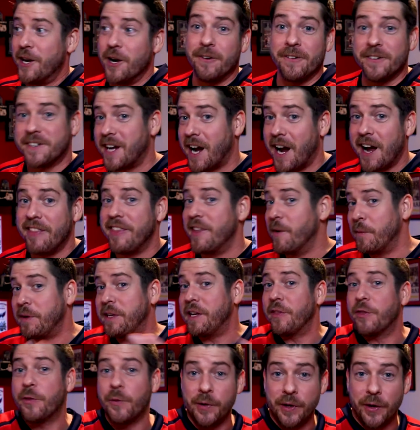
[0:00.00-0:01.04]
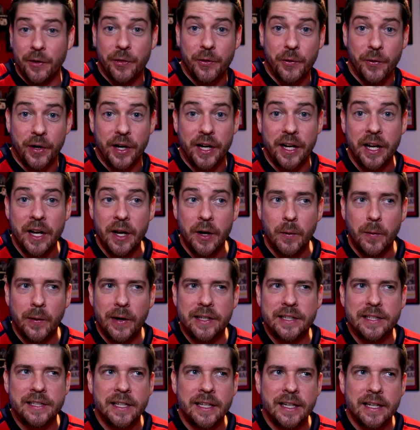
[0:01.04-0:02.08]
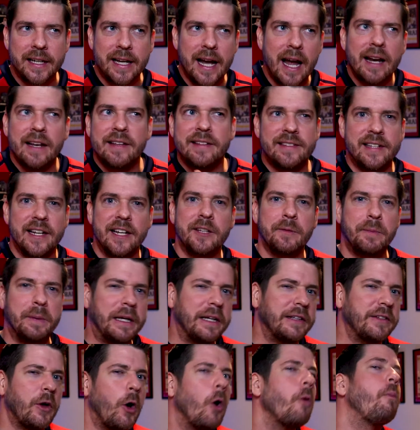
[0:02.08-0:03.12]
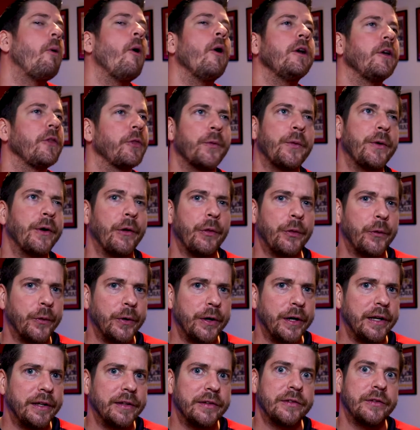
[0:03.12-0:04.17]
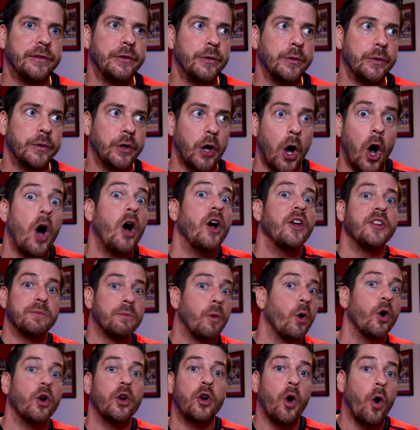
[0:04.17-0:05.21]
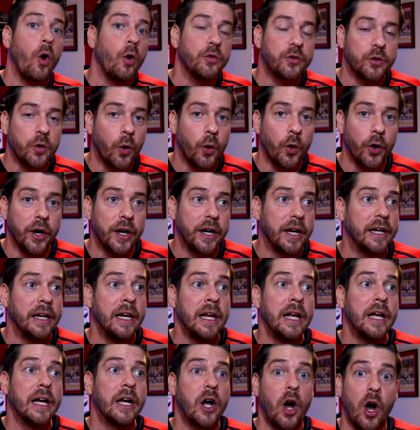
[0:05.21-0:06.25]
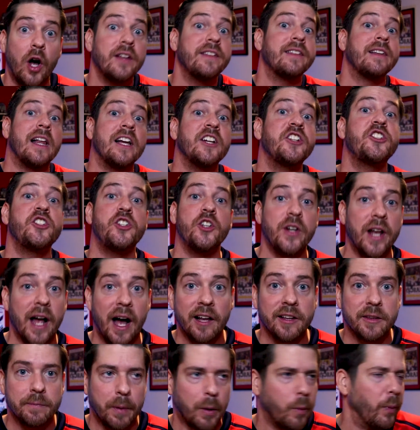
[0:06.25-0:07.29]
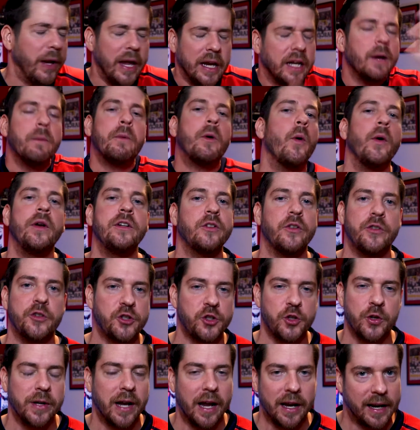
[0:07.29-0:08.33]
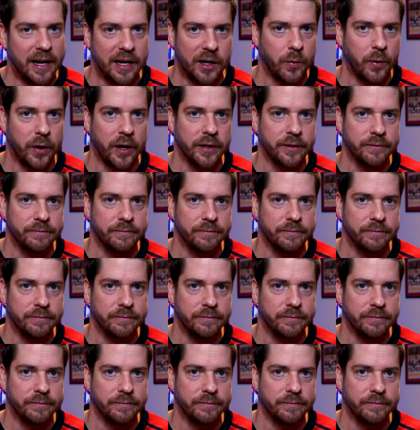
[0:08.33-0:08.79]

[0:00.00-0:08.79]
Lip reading: in overtime than we did 3-on-3, which kind of stinks because the whole point of 3-on-3 is to cause more goal scoring and cause less shootouts, but we end up going to the shootout anyway.